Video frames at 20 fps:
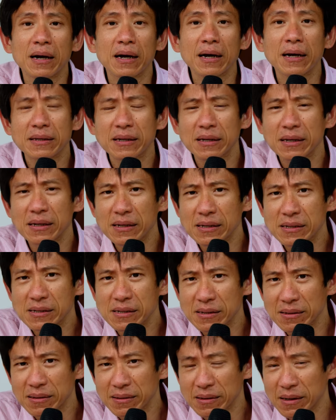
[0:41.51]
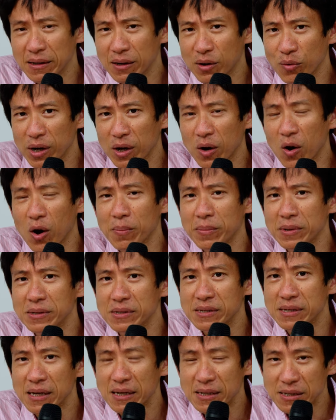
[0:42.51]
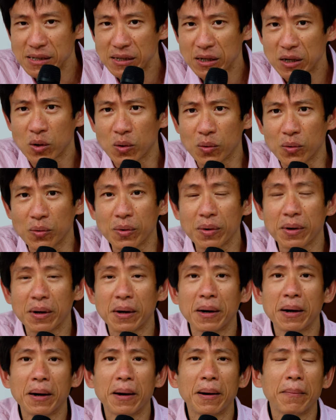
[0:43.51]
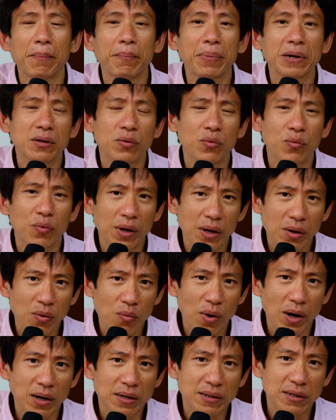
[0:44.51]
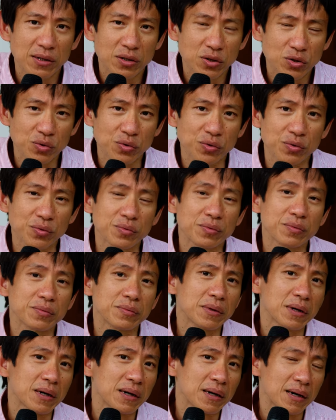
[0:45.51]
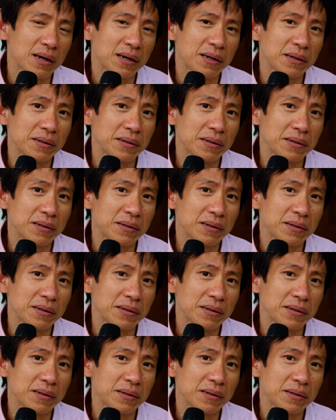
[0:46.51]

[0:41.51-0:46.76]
It is, in a way, commonsensical, but we wanted to uh,